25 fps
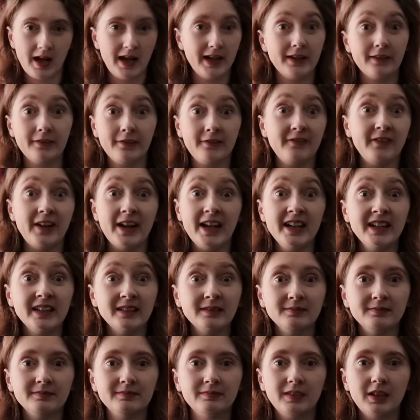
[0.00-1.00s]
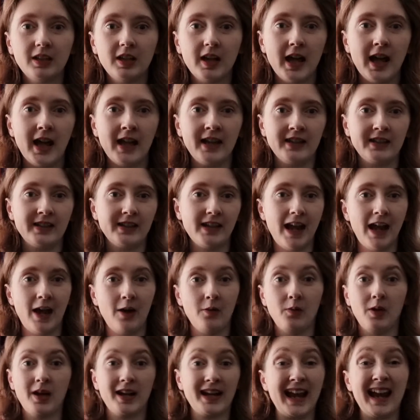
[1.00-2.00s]
kind of fate and
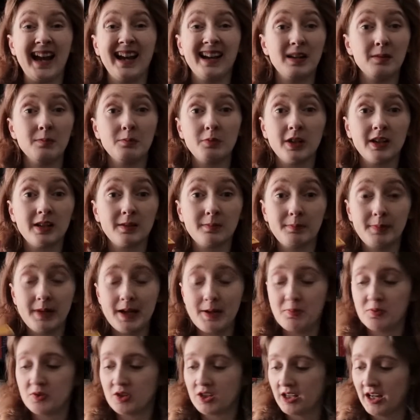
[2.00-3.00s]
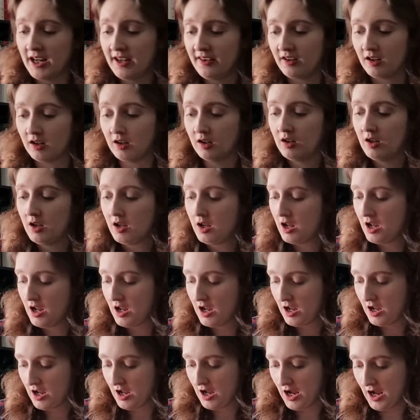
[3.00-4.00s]
how a cat can bring people together.
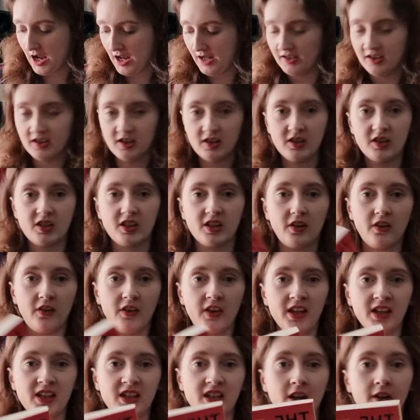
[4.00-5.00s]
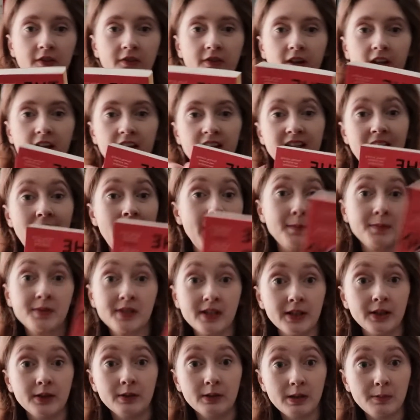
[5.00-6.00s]
And this cover is
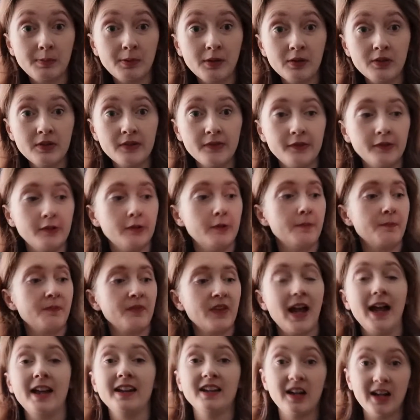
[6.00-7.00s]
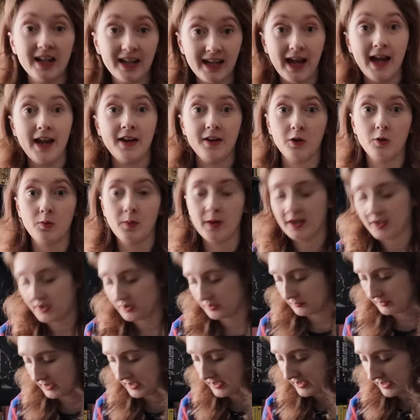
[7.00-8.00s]
absolutely beautiful and I cannot wait
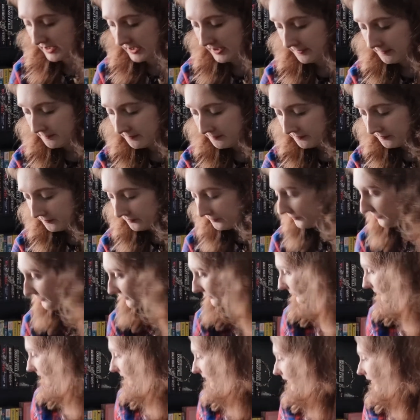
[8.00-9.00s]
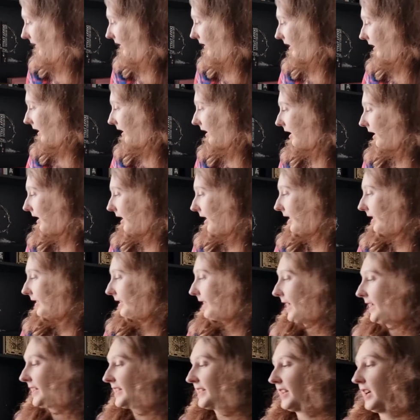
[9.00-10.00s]
to read it.
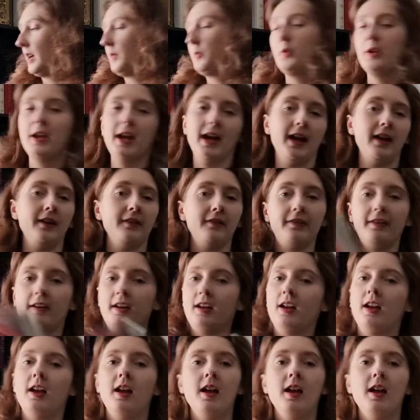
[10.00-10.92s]
Next up we have